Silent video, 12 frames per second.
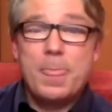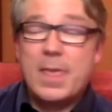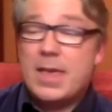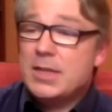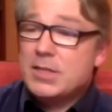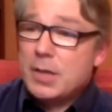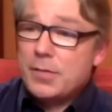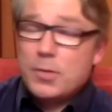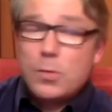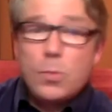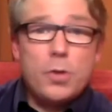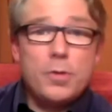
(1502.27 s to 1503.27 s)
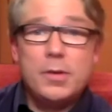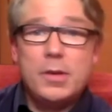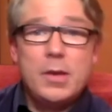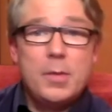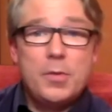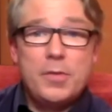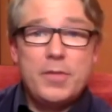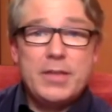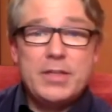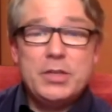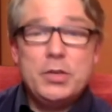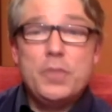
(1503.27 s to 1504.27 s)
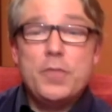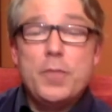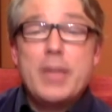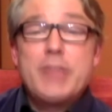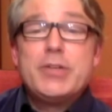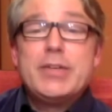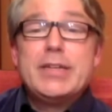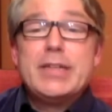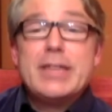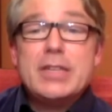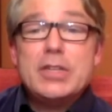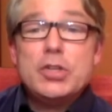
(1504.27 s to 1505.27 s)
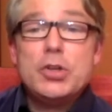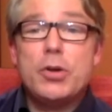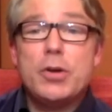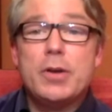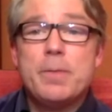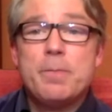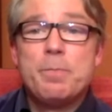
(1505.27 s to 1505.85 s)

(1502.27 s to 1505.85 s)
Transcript: He's not the one preventing you from entering into his joy.